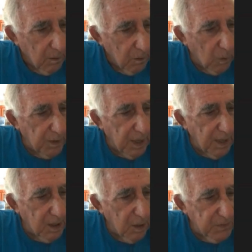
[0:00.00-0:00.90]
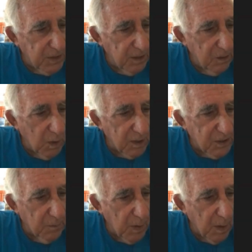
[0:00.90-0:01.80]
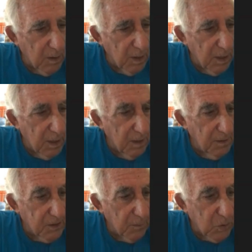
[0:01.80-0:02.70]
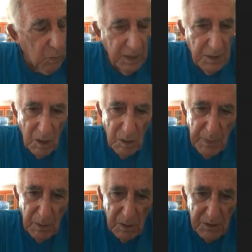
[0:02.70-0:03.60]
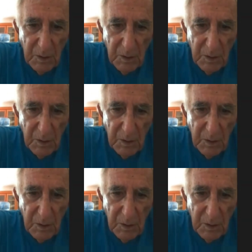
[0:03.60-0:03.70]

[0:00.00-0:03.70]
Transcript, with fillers: One day he comes to borrow some twenty dollar bills.